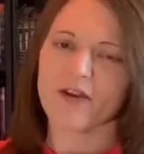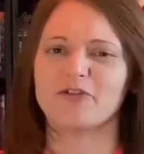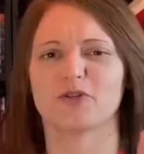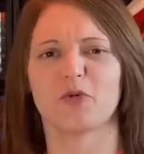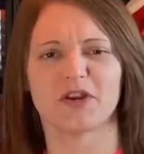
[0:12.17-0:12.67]

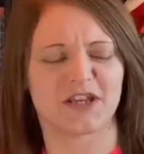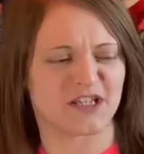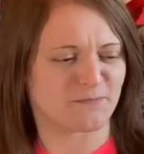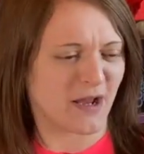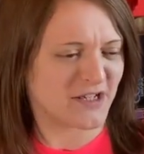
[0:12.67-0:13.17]
So what it
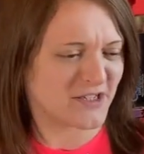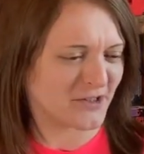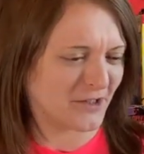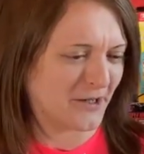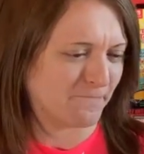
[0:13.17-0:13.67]
is
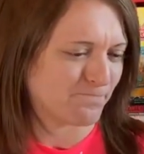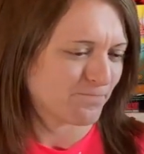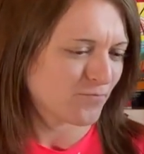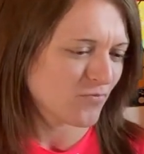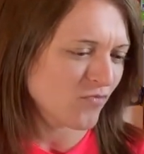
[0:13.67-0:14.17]
basically,
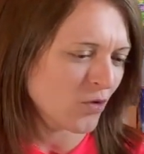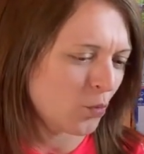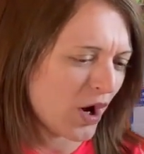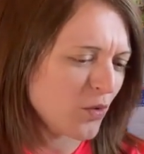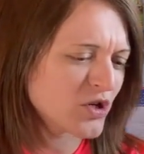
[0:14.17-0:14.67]

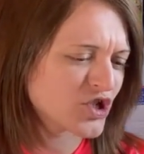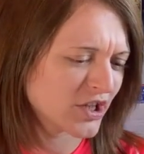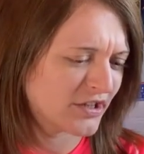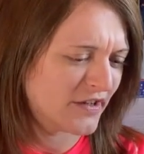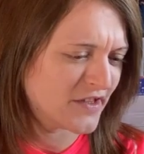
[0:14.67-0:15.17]
while we're
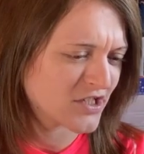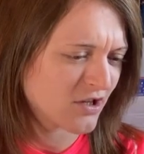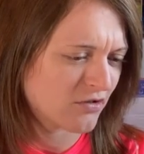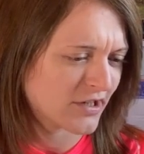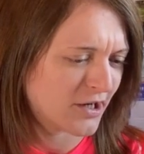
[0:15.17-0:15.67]
chilling in this
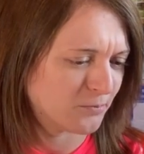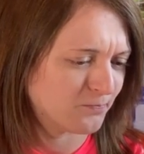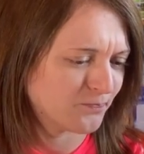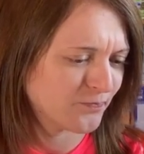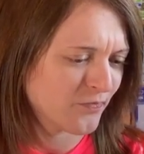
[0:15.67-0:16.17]

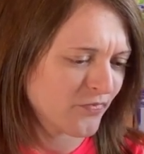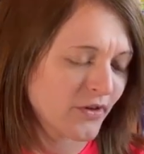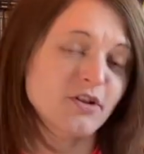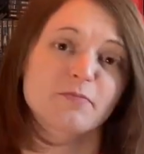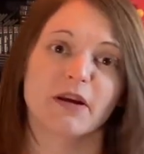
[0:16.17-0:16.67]
lockdown,
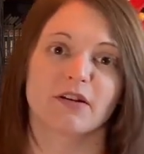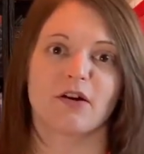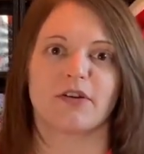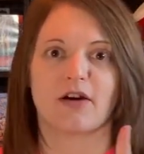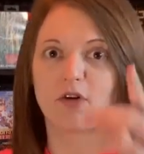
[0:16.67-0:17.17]
speaking
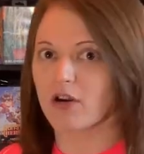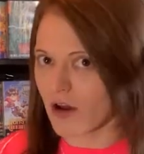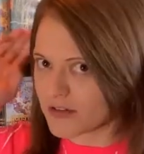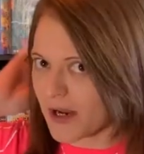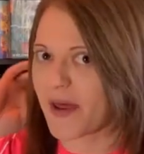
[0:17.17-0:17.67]
of lockdown, I've got a
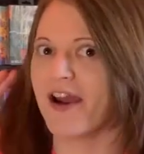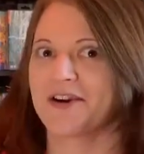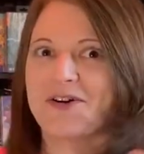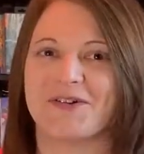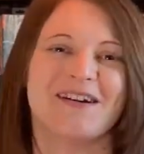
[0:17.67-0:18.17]
lockdown
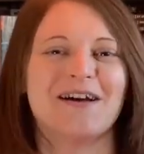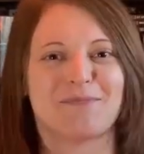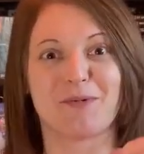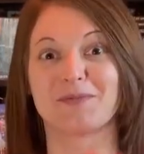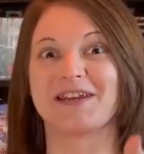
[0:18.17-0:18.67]
haircut.
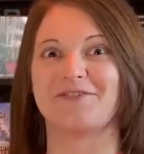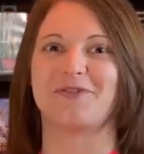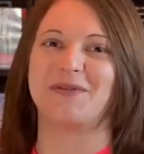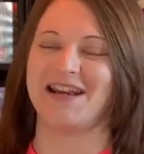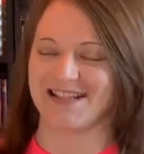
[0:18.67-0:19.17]
My mum did it
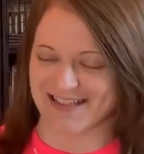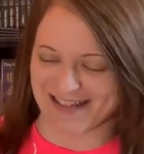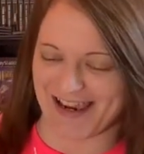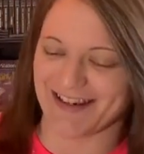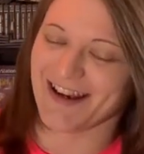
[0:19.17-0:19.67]
for me
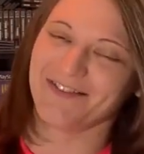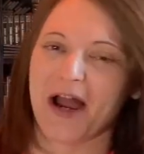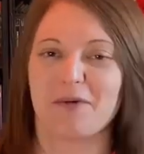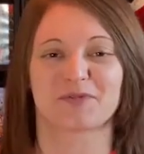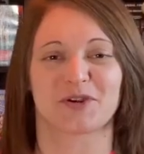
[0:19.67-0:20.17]
yesterday. I
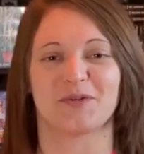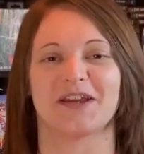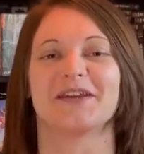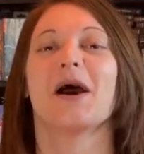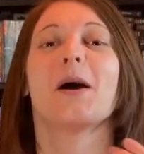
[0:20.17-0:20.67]
was
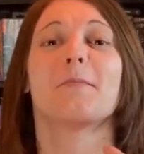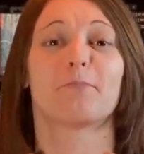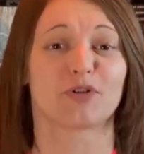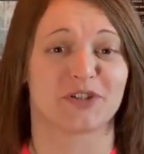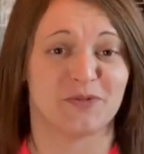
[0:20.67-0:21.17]
absolutely
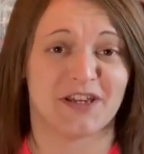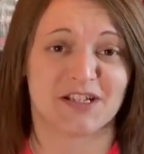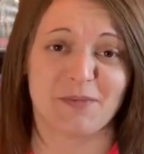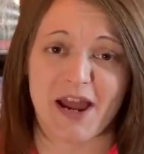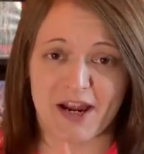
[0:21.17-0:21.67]
buzzing with it
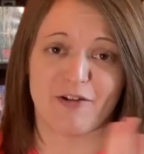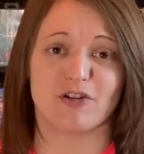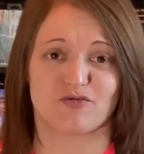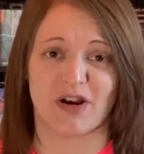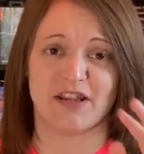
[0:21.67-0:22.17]
because my hair
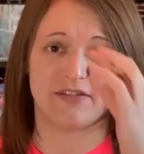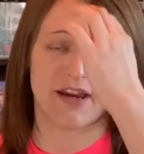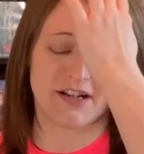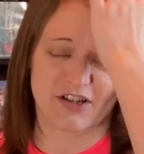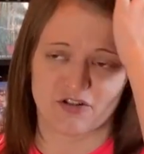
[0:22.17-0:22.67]
grows really
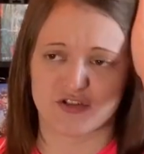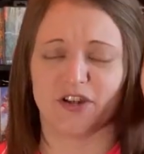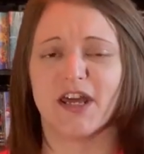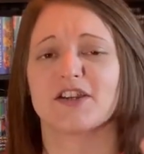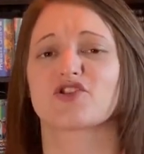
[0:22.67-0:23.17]
thick, so just
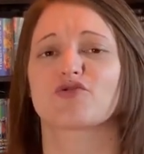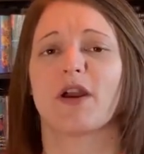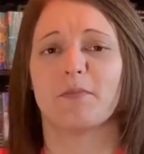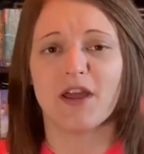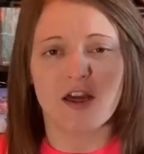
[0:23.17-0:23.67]
a nice
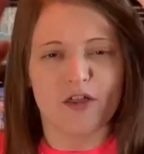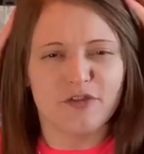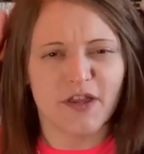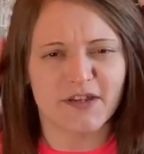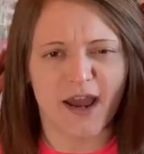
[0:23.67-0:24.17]
trim,
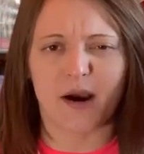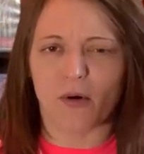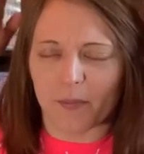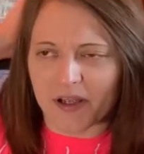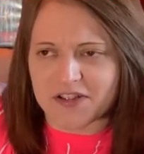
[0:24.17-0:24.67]
thinned it
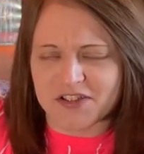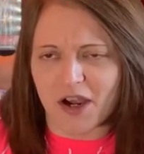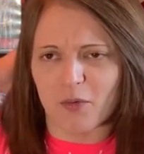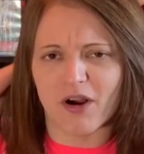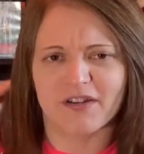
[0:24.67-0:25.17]
out a bit.
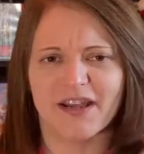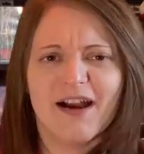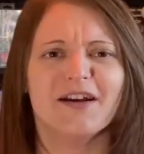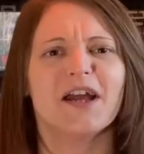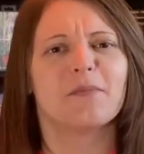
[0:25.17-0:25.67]
So
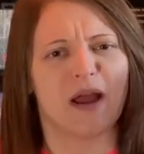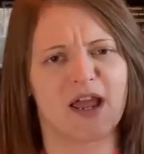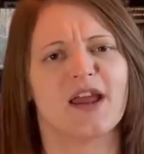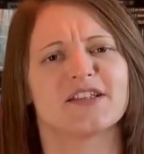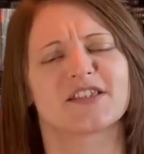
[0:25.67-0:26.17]
yeah, my
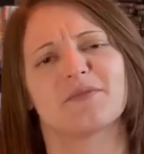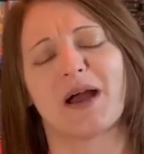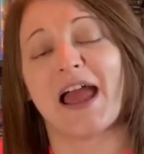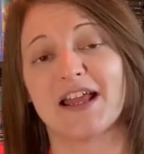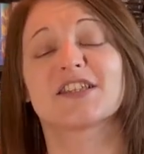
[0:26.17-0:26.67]

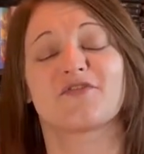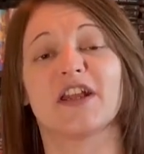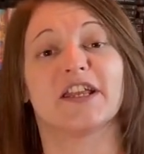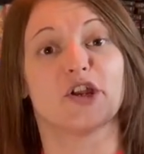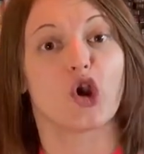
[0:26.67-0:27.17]
head's
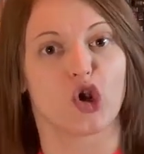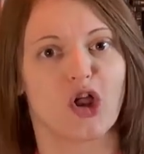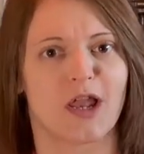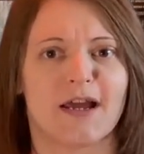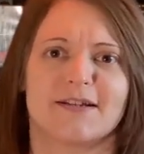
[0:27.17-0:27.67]
feeling a
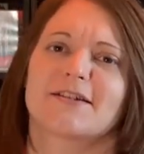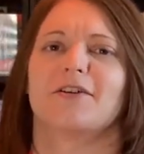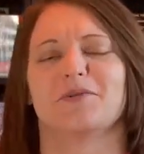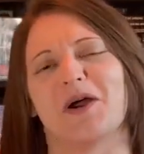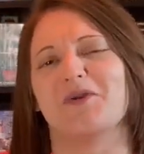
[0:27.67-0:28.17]
lot lighter
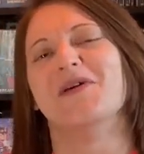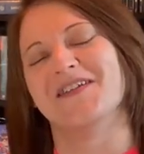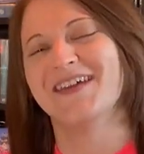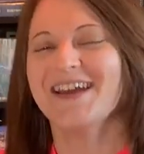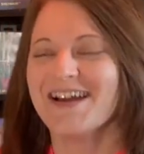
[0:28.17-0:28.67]
at the
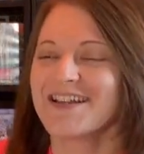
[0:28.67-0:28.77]
moment.